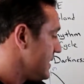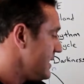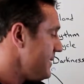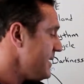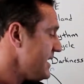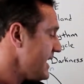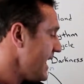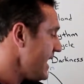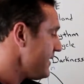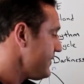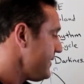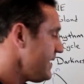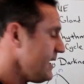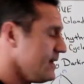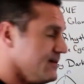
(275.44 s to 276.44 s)
Limit
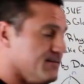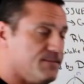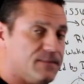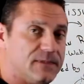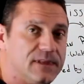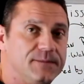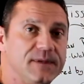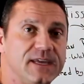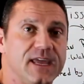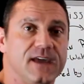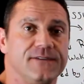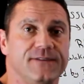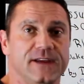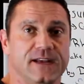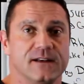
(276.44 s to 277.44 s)
caffeine. Limit
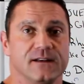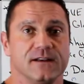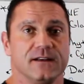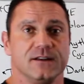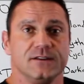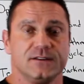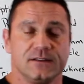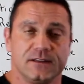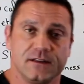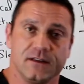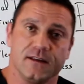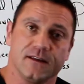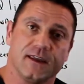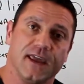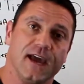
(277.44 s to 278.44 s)
caffeine.
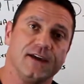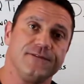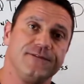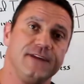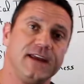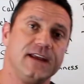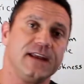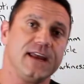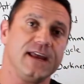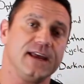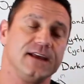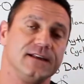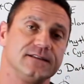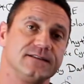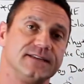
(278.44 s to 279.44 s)

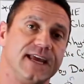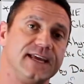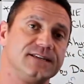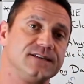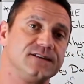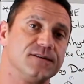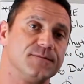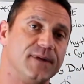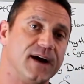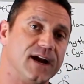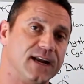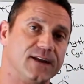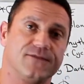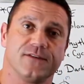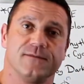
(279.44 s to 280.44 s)
Caffeine stays in your
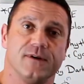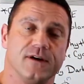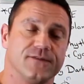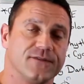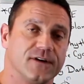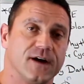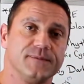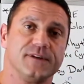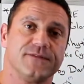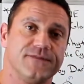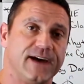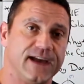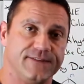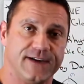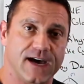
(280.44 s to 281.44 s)
body for up to
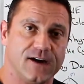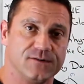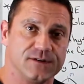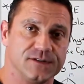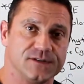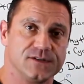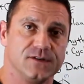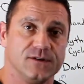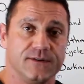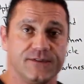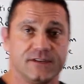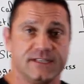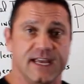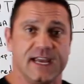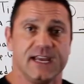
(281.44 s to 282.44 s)
5 hours. So if
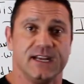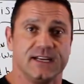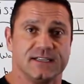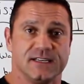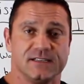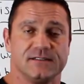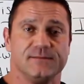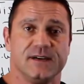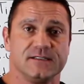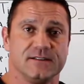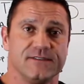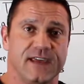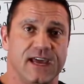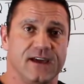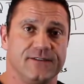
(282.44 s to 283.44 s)
you're taking excessive amounts
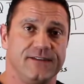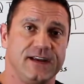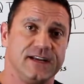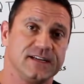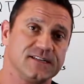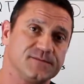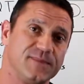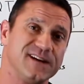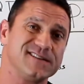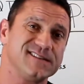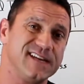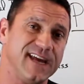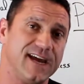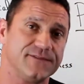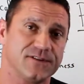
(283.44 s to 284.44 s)
of caffeine,
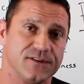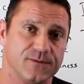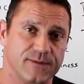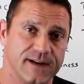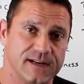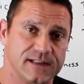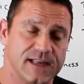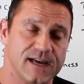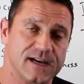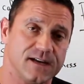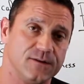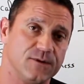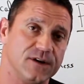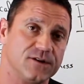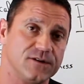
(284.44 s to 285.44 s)
especially after 3 o'clock
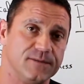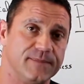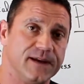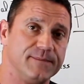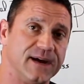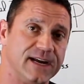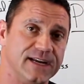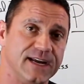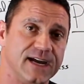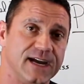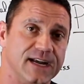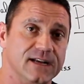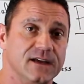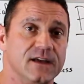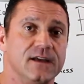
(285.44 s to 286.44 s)
and you want to go to bed by
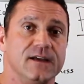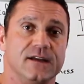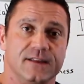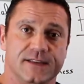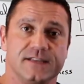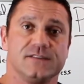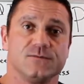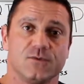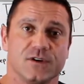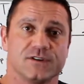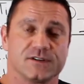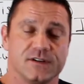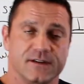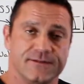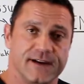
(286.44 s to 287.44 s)
9, this is where
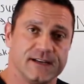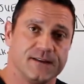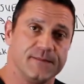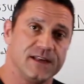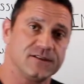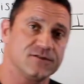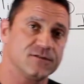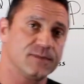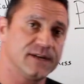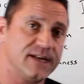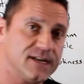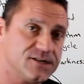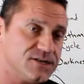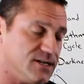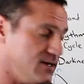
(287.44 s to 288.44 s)
it's going to affect the melatonin
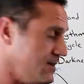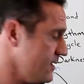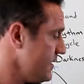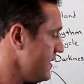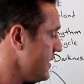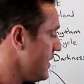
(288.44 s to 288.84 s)
production.